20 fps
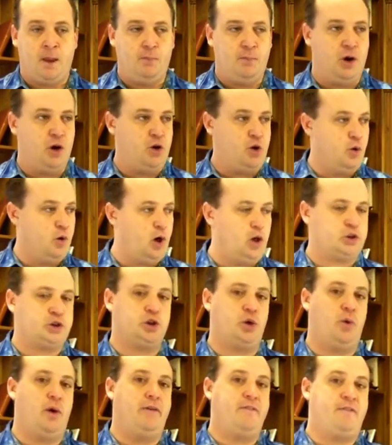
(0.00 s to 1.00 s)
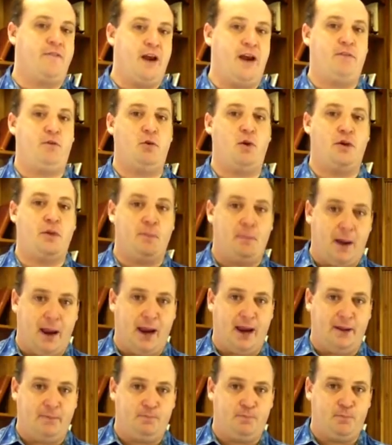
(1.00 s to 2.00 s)
But you also want favor with
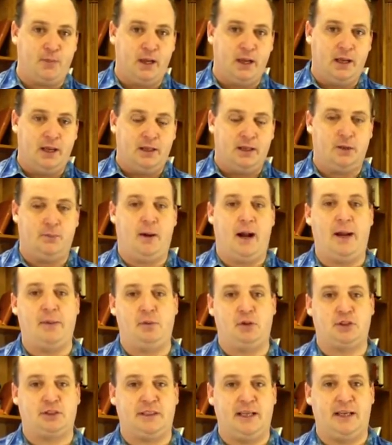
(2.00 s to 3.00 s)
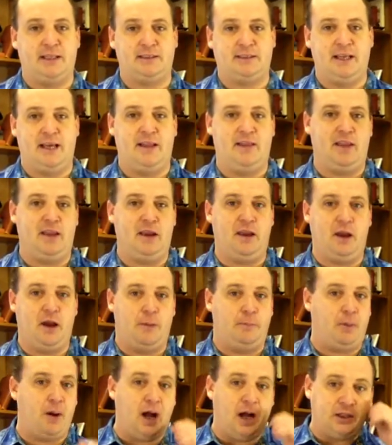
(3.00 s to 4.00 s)
man. The Bible says that the
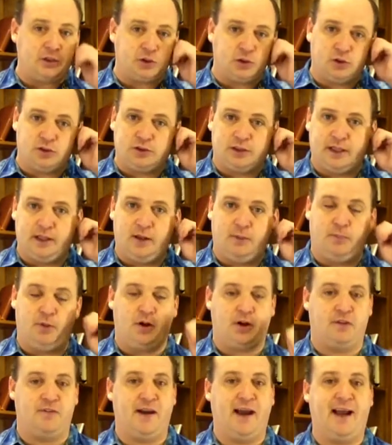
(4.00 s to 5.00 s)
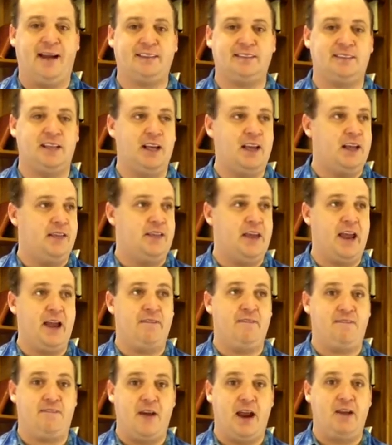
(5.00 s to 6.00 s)
apostles in the book of Acts, they
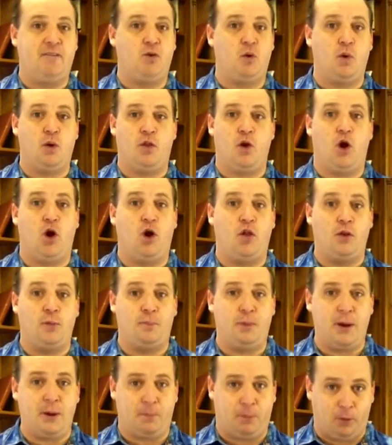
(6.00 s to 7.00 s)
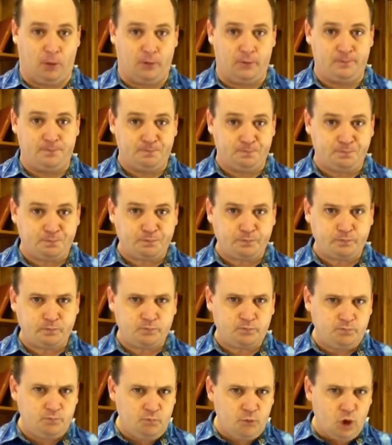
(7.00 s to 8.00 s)
have favor with all the people.
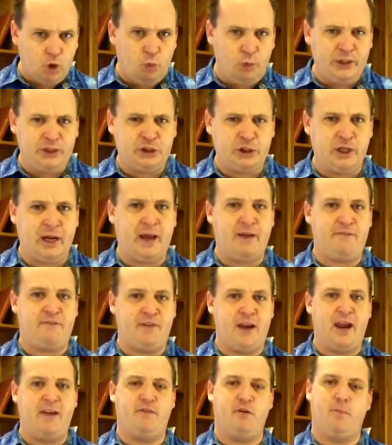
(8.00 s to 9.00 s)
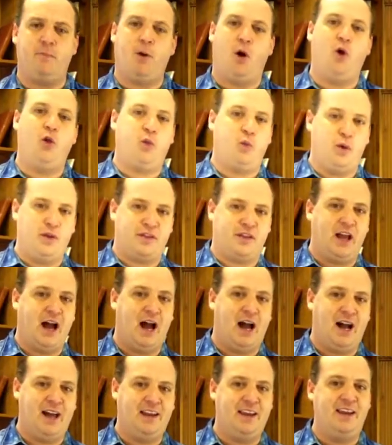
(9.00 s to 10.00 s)
We should have favor both with
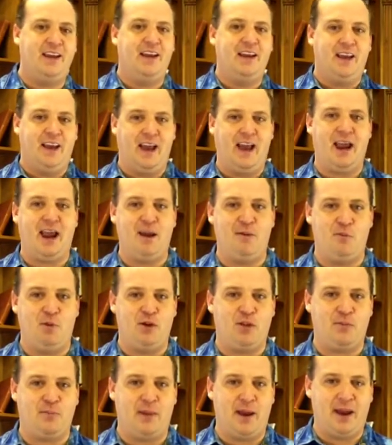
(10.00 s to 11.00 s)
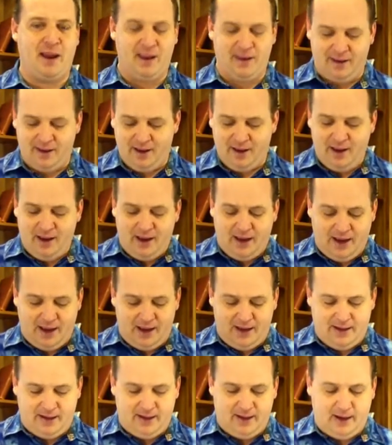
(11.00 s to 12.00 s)
God and with man.
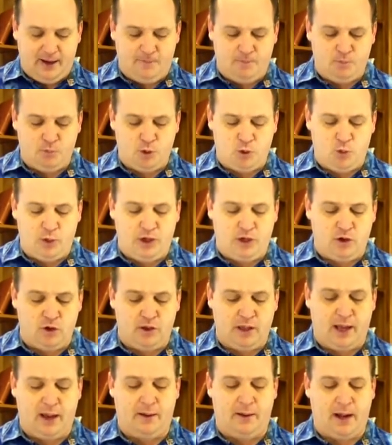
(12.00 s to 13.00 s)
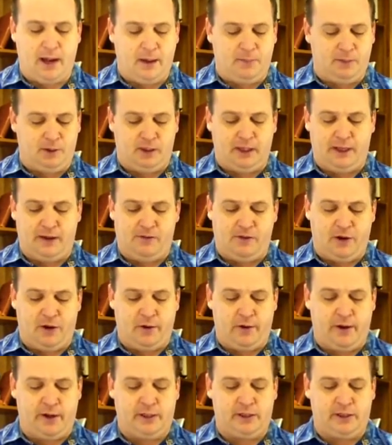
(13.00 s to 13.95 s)
And we do that, I believe, here.